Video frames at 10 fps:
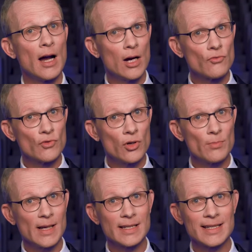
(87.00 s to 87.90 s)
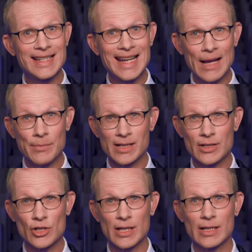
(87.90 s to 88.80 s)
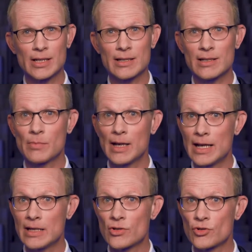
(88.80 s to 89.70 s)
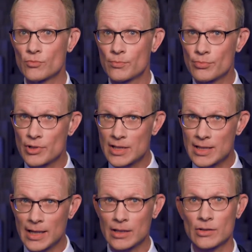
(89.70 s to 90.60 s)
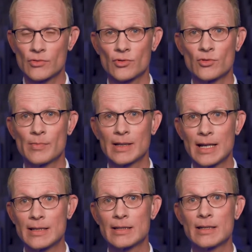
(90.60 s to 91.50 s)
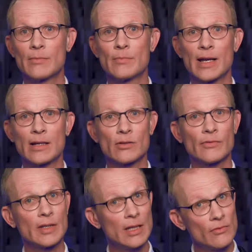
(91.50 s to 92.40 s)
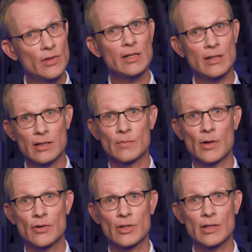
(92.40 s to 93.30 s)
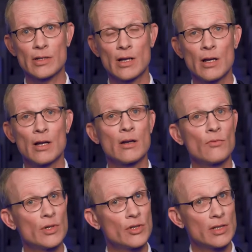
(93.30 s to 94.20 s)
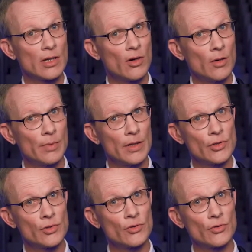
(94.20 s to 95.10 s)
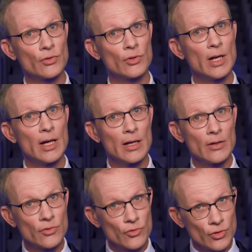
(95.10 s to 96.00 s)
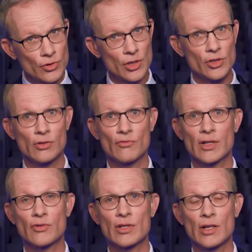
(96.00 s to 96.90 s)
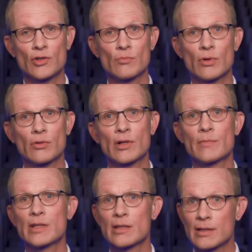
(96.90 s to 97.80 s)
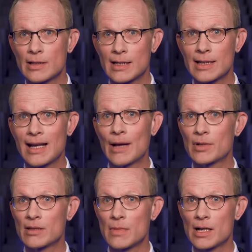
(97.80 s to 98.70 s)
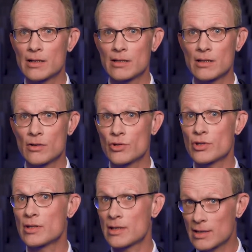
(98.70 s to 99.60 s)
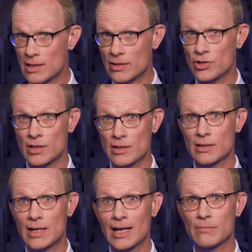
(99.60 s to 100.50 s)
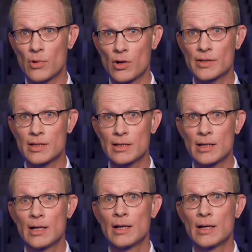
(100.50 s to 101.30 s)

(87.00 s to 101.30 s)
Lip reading: Our robust capital shield is in place to protect the group against the impact of key risk exposures, which is accomplished through traditional retrocession programs, capital market solutions such as cat bonds,